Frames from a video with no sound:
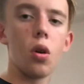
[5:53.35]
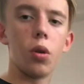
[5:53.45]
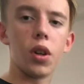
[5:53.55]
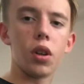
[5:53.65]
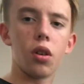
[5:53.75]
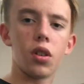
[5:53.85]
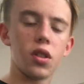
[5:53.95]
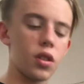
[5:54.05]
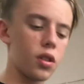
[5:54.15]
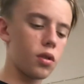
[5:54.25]
or you go in
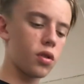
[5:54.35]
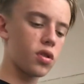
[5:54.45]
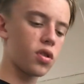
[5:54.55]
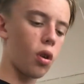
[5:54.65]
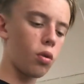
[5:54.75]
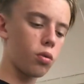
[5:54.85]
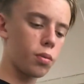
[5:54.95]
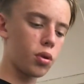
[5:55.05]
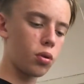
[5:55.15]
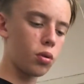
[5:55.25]
a salt
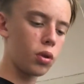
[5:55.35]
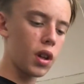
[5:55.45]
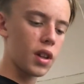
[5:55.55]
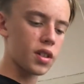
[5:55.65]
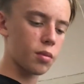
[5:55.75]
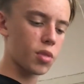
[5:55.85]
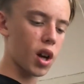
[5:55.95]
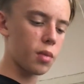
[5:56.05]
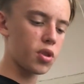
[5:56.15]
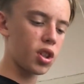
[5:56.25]
pool,
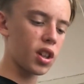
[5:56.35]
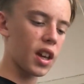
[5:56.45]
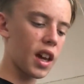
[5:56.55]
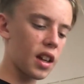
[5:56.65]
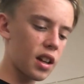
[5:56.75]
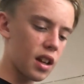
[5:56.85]
sometimes you can get